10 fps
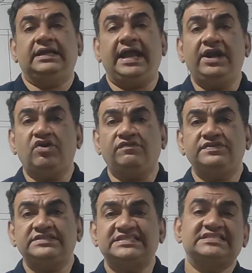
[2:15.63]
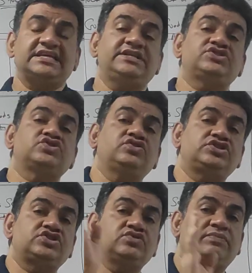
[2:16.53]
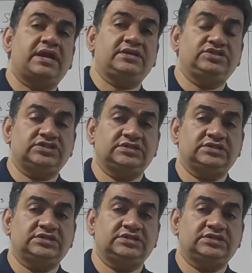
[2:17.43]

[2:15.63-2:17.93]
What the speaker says: head office sends goods to branch.